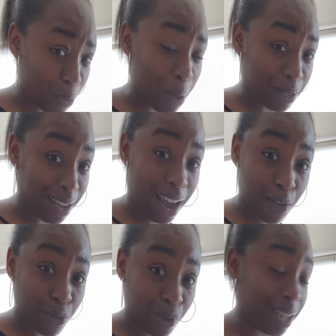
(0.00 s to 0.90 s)
from Amazon
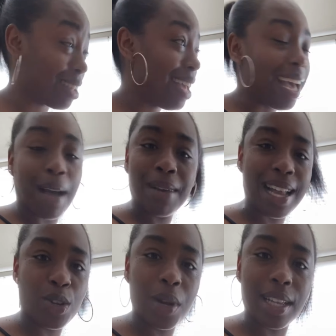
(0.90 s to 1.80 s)
every week. I'm
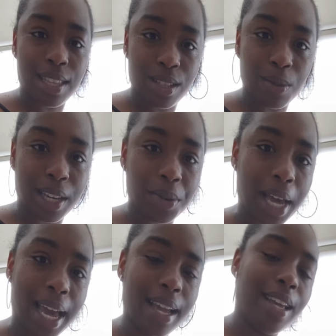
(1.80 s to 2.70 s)
not doing it this week, okay?